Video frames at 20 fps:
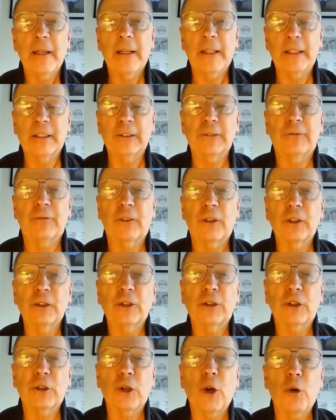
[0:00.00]
Its
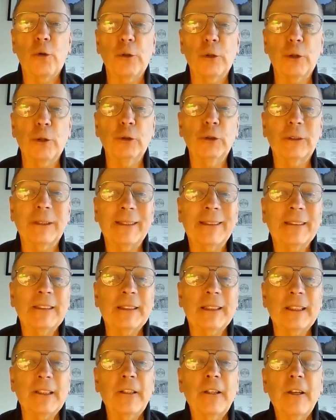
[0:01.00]
first known use is
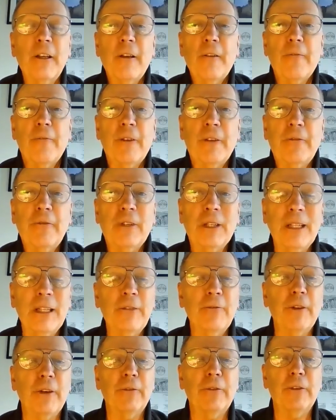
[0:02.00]
in
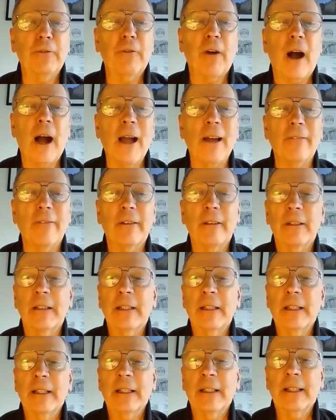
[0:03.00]
1555.
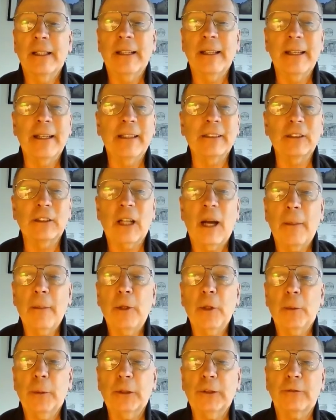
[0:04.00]
It has come
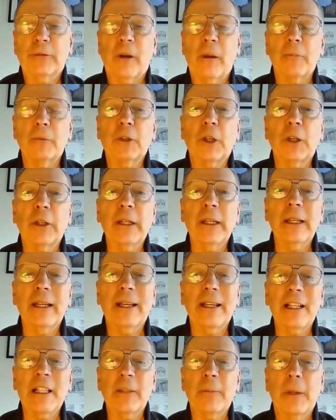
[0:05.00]
to us from Turkey and
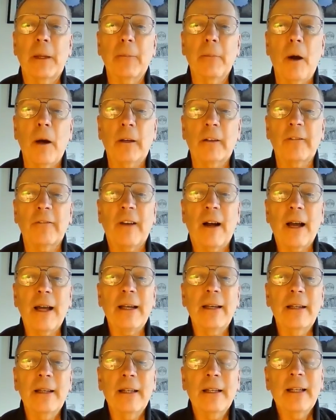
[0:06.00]
has been
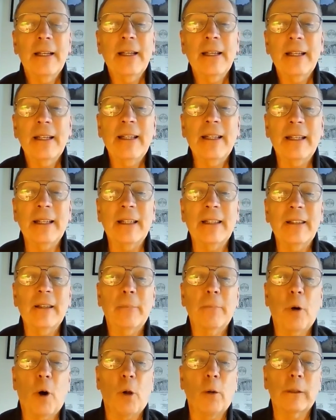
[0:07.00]
modified in the
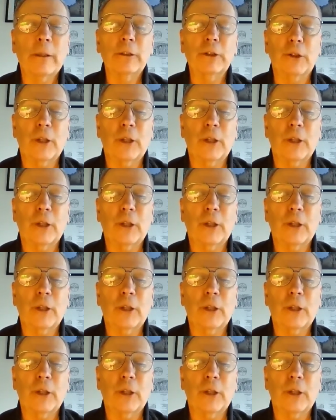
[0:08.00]
Polish